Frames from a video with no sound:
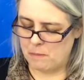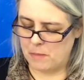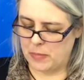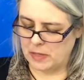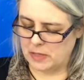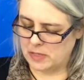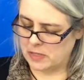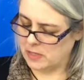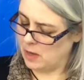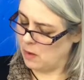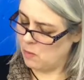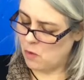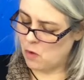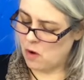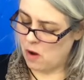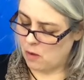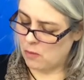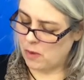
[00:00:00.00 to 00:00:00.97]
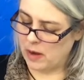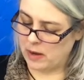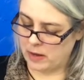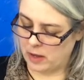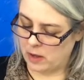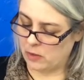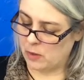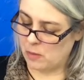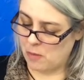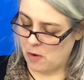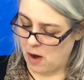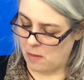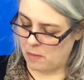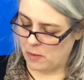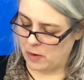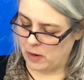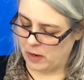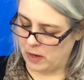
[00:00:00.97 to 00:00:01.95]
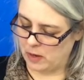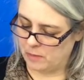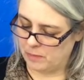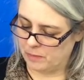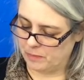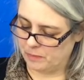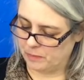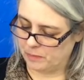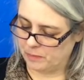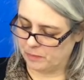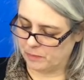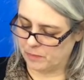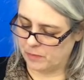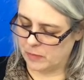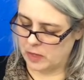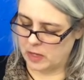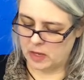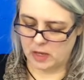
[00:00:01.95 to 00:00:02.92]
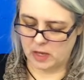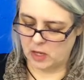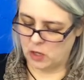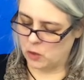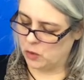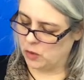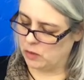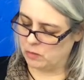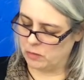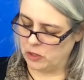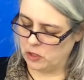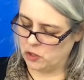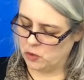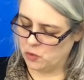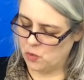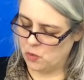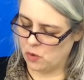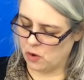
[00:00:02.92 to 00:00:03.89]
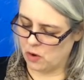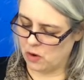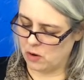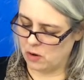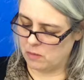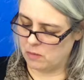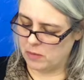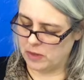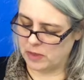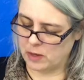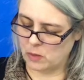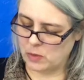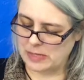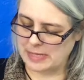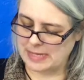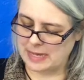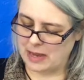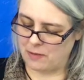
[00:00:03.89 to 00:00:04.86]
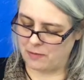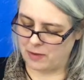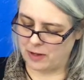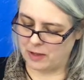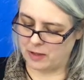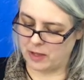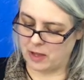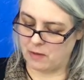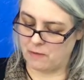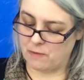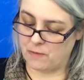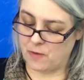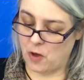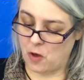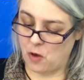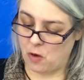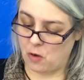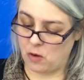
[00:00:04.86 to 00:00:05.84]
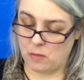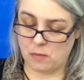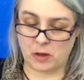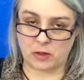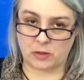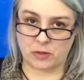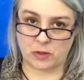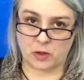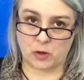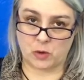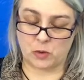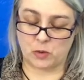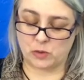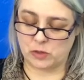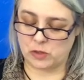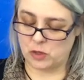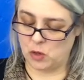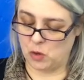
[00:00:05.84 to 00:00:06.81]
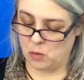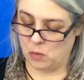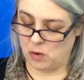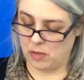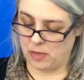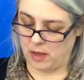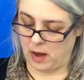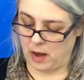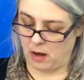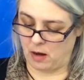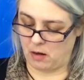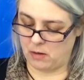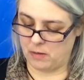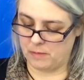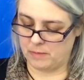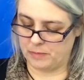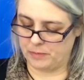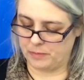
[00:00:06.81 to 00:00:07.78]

but some were already on the property. He couldn't be sure. There was definitely a foe among those who were there.